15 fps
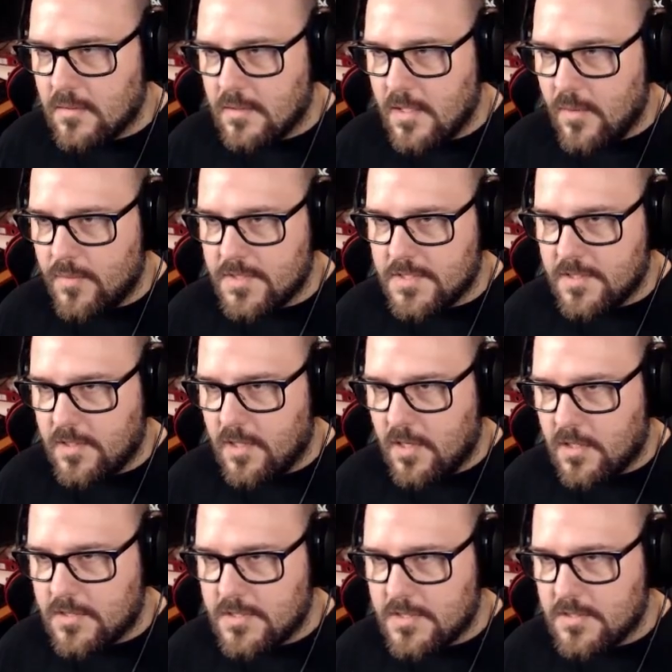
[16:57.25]
That one's
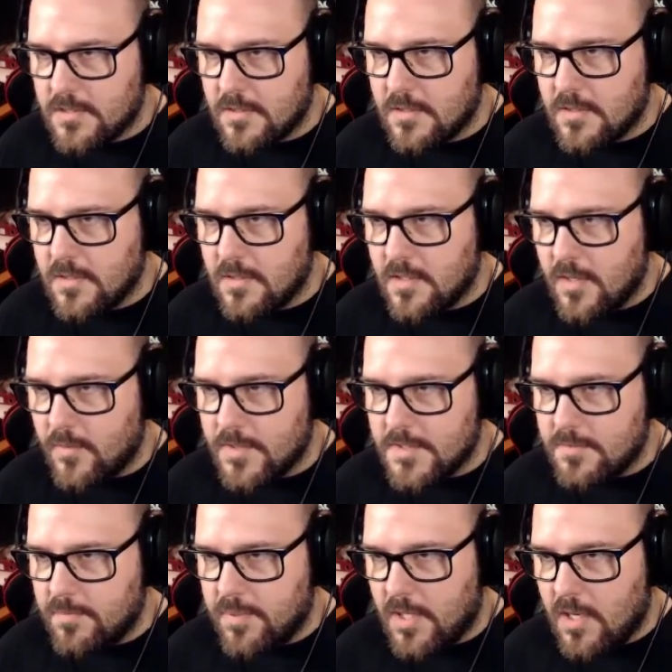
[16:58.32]
locked. That one's
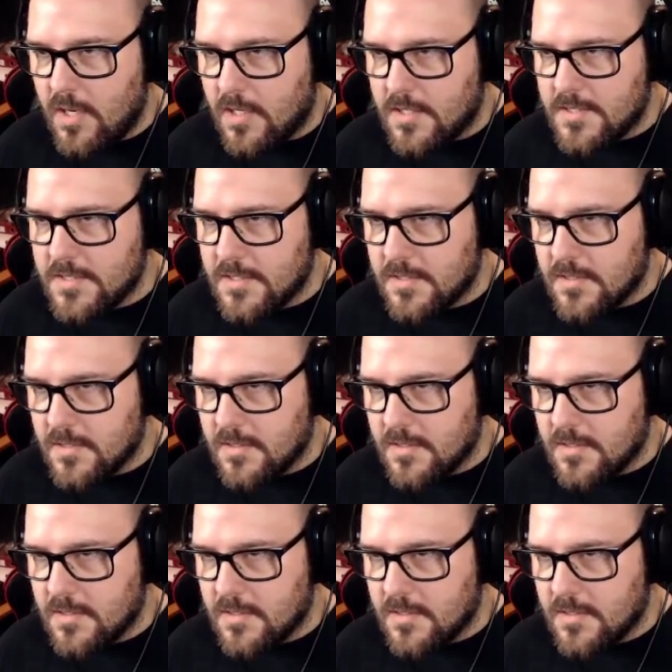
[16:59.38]
blocked.